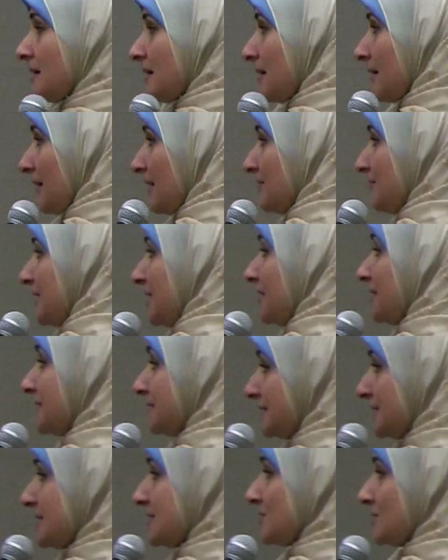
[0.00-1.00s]
are living in the
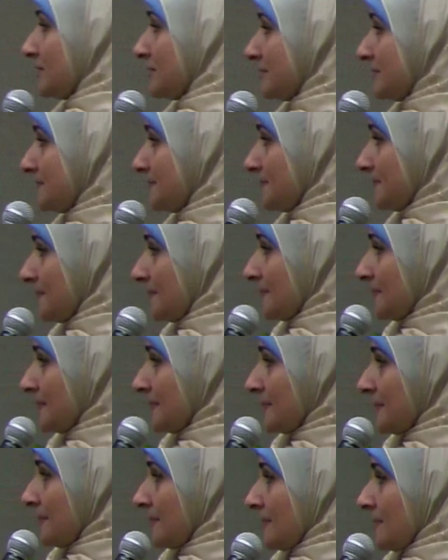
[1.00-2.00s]
desert,
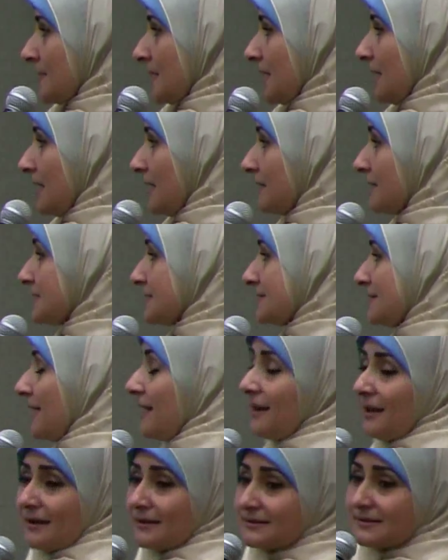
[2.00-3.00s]
and the
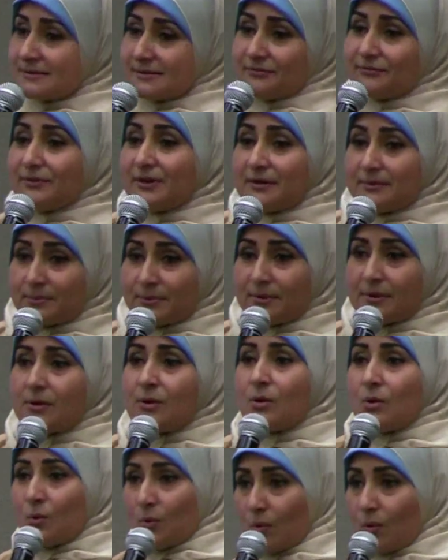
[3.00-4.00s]
sunlight is available
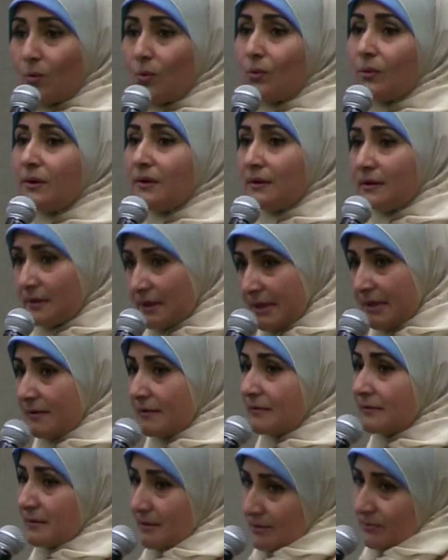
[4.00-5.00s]
all
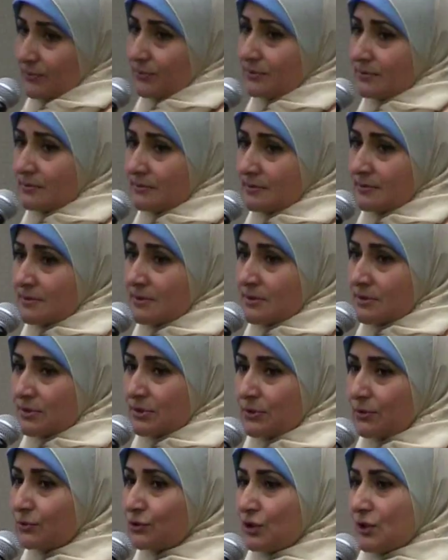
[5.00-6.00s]
year round.
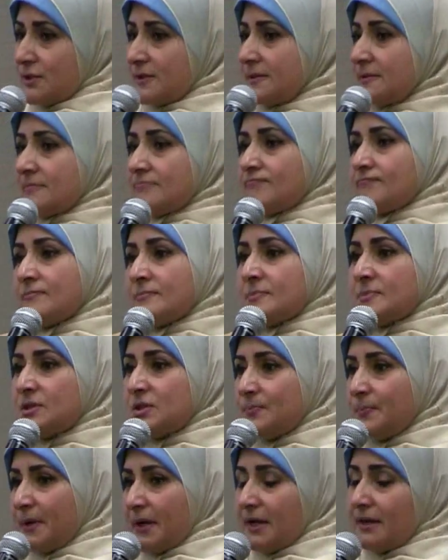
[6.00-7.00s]
So just
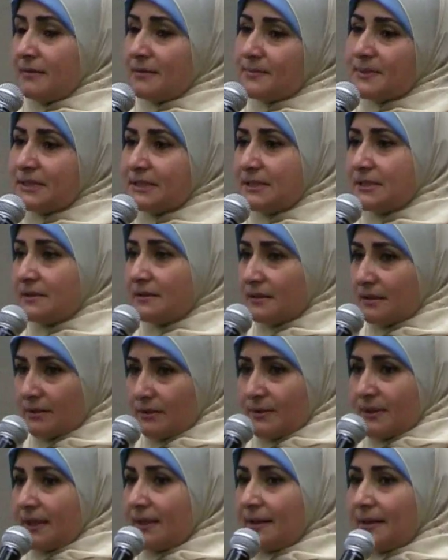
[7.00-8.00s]
spray the material
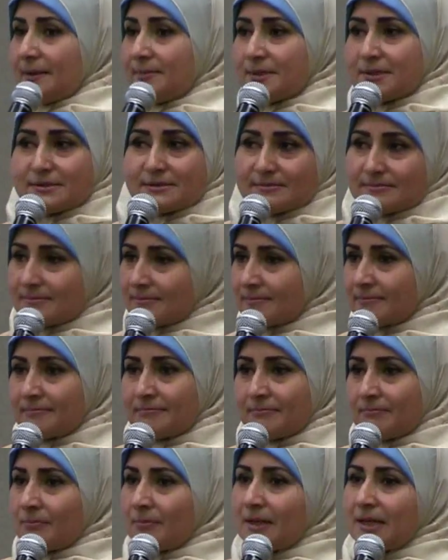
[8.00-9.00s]
on the camels,
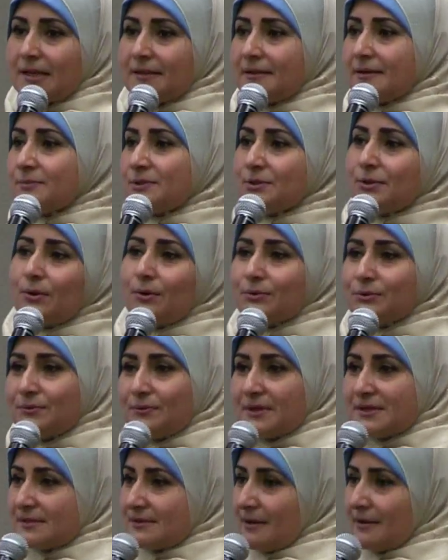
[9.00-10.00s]
let them to go to
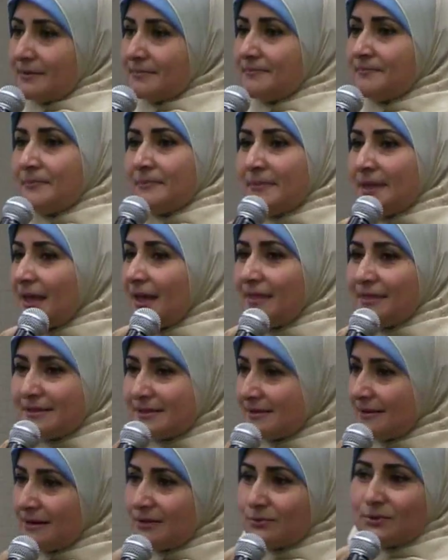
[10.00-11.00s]
the sun, and the
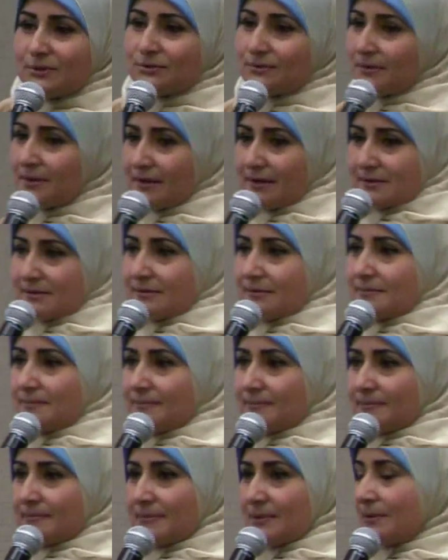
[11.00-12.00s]
sun will do the rest.
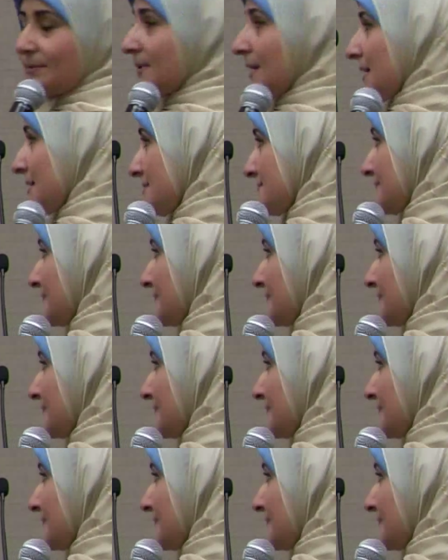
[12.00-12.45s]
Okay?